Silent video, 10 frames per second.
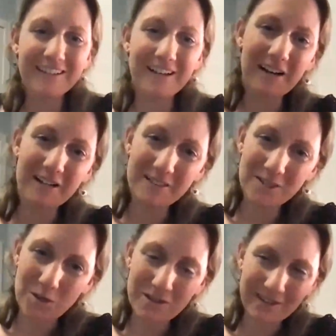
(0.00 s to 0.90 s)

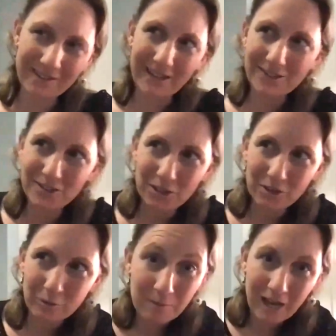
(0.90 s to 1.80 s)
So I think next year
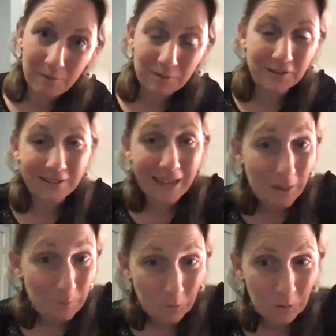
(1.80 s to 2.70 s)
it will happen in
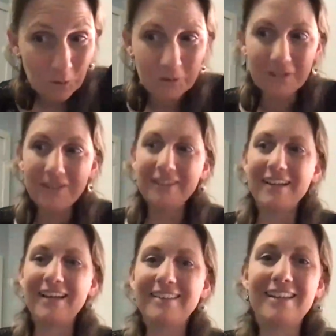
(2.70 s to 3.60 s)
April,
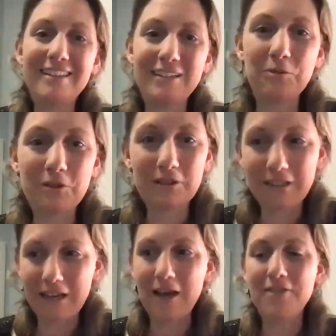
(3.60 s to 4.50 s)
and then it will,
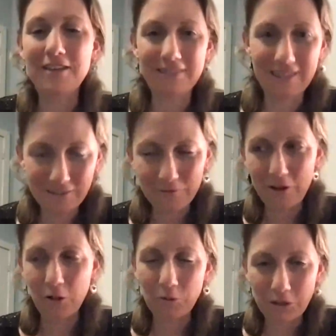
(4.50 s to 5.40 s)
I think then the
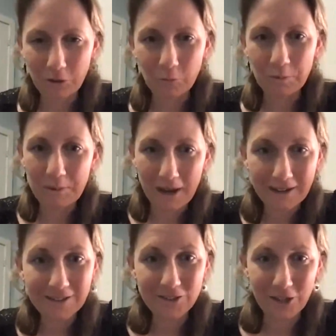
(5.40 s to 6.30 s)
following year it will be
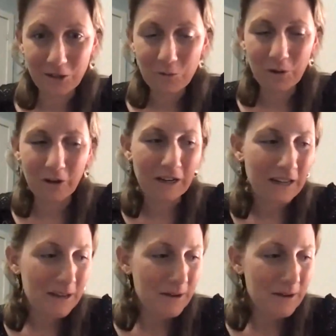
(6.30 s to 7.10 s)
back in January.